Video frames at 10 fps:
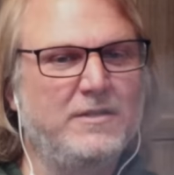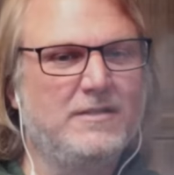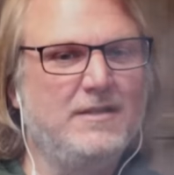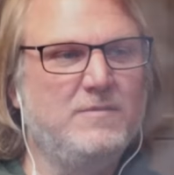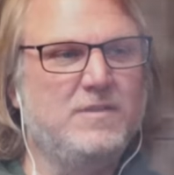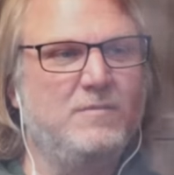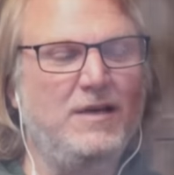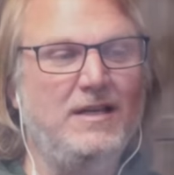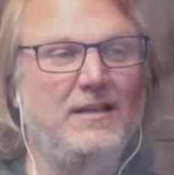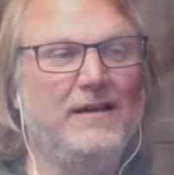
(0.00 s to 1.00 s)
And seems to
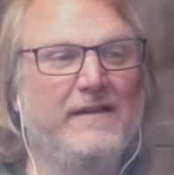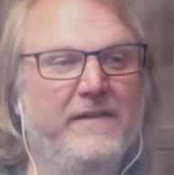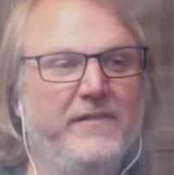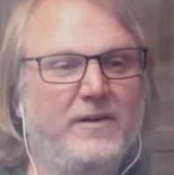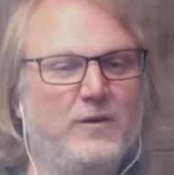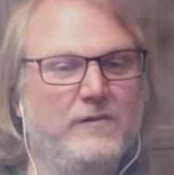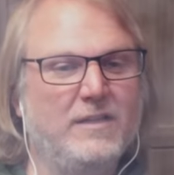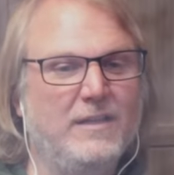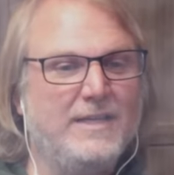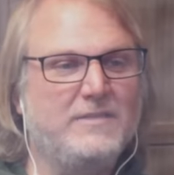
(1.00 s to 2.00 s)
me that over the
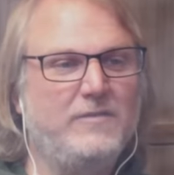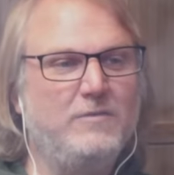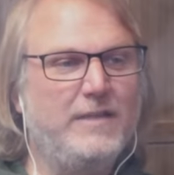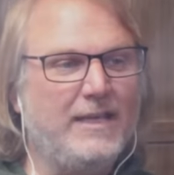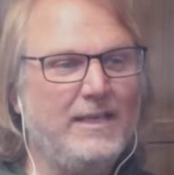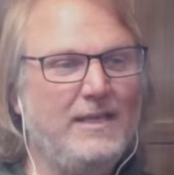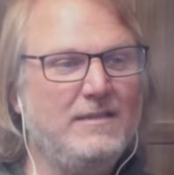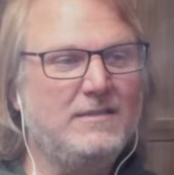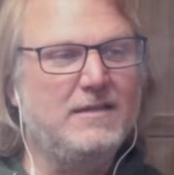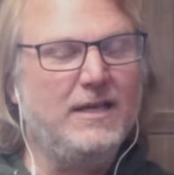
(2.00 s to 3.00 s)
last few
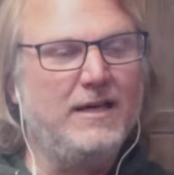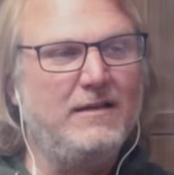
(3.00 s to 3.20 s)
decades that